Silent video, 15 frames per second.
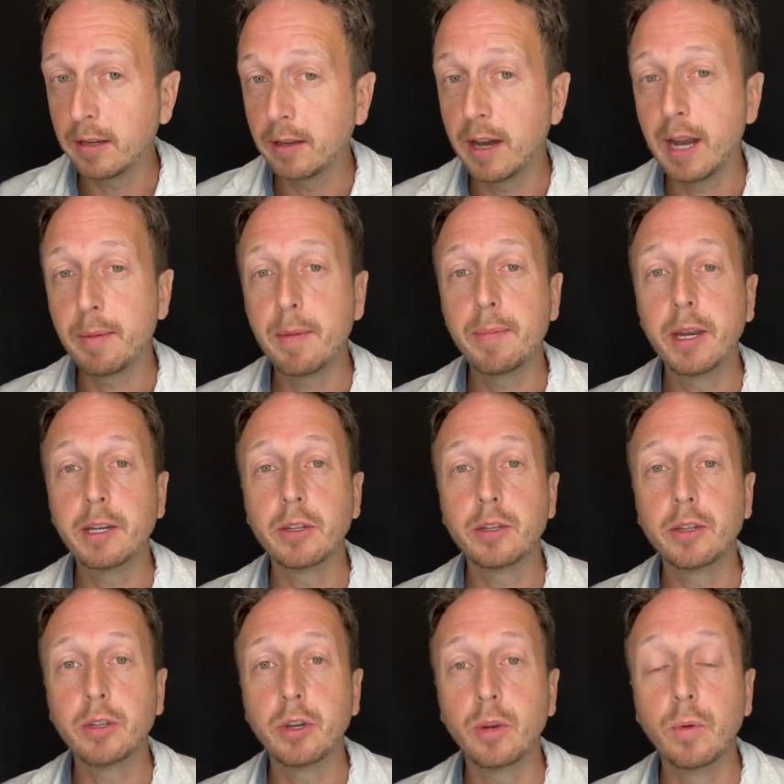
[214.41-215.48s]
A lot of my
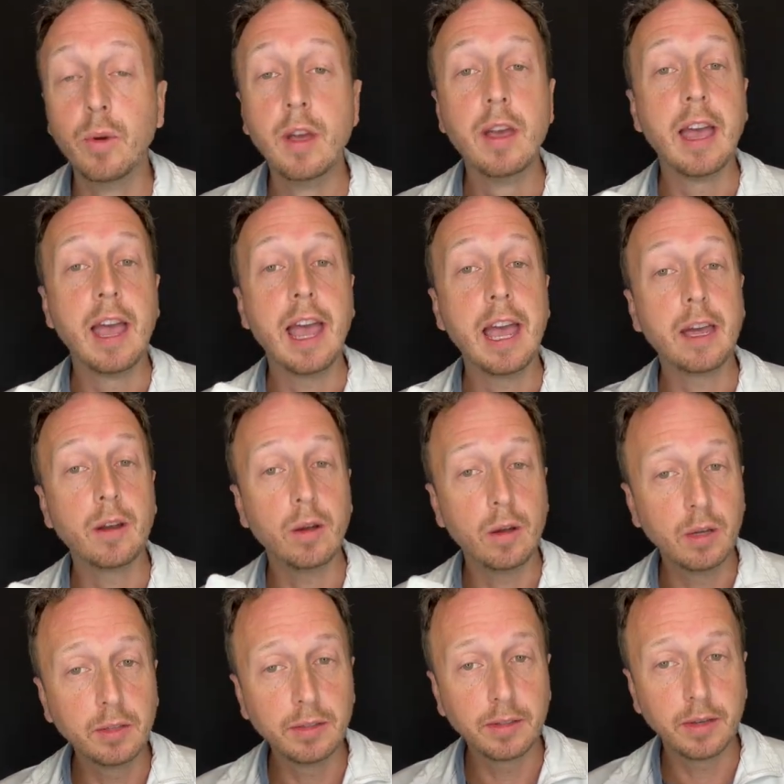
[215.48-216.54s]
patients do. And
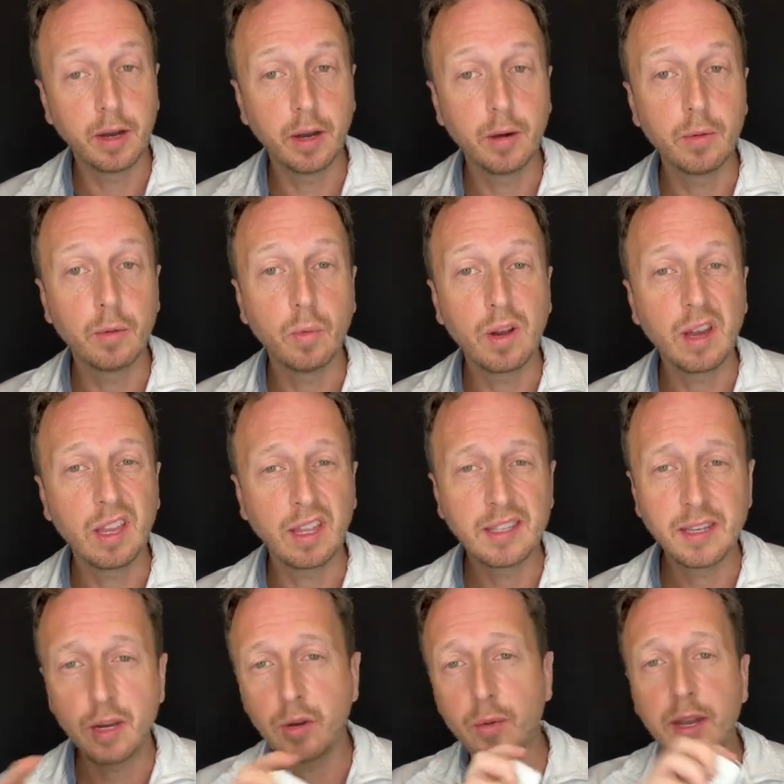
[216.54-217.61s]
also, let's
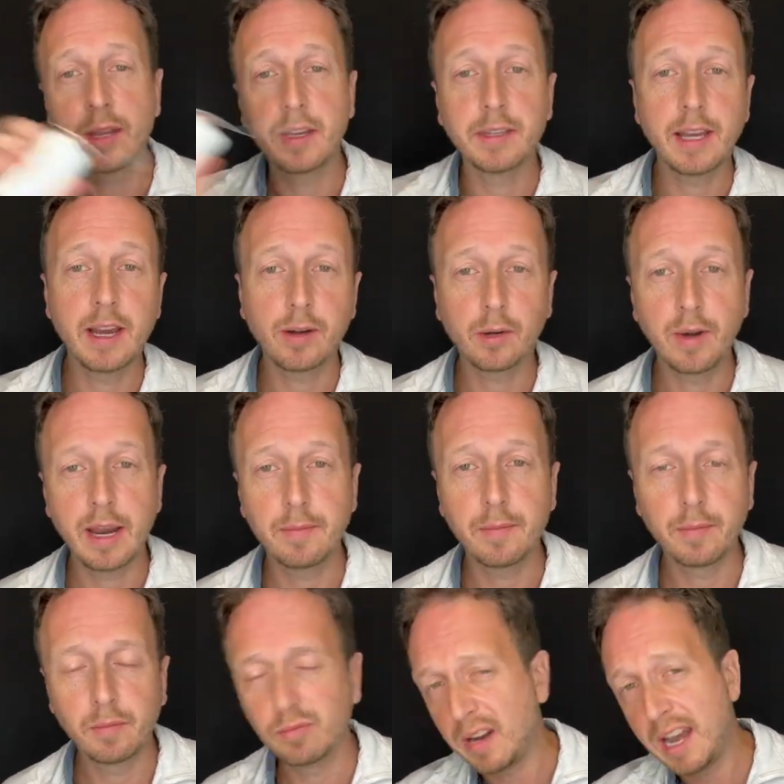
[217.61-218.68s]
say you run this out, grab,
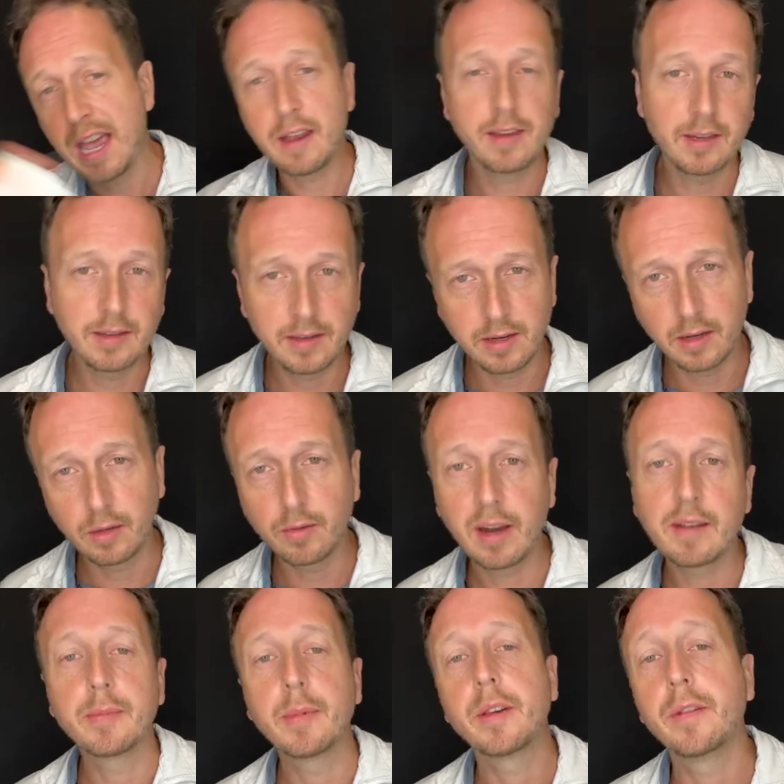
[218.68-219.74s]
run out of this, and you
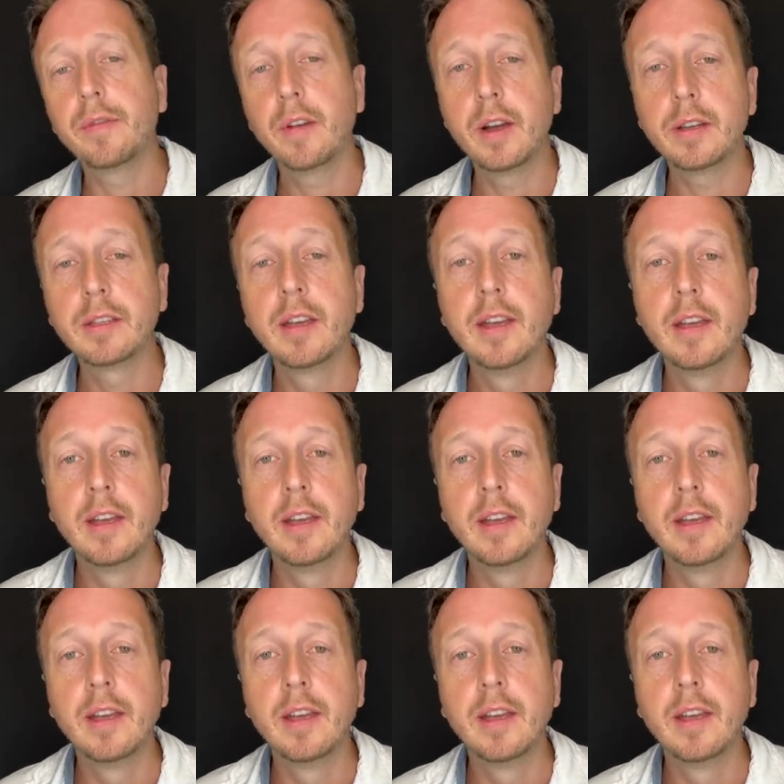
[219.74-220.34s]
grab some other floss.